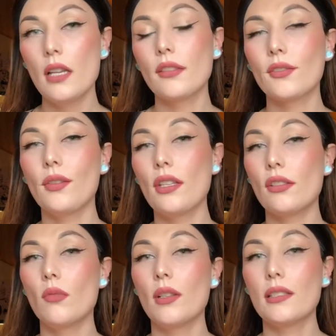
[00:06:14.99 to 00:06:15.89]
So these
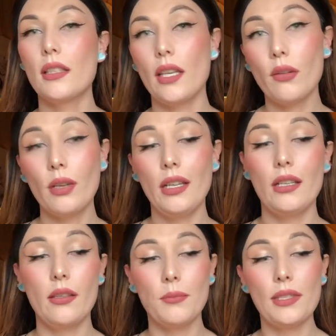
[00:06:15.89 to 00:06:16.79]
are ones that they
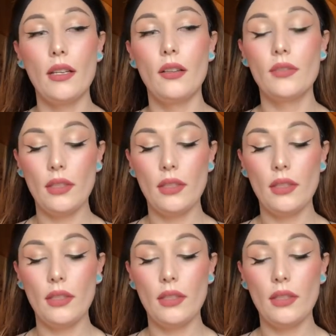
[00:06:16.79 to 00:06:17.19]
created themselves.